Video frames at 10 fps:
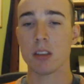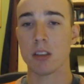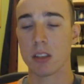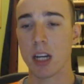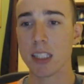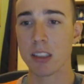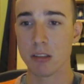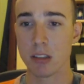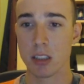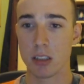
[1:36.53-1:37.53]

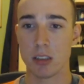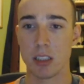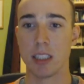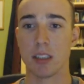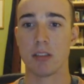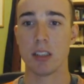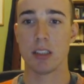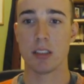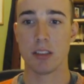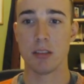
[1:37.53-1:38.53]
castle e3,
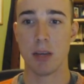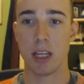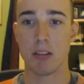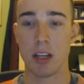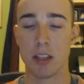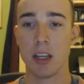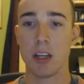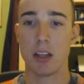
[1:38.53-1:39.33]
this is the main line.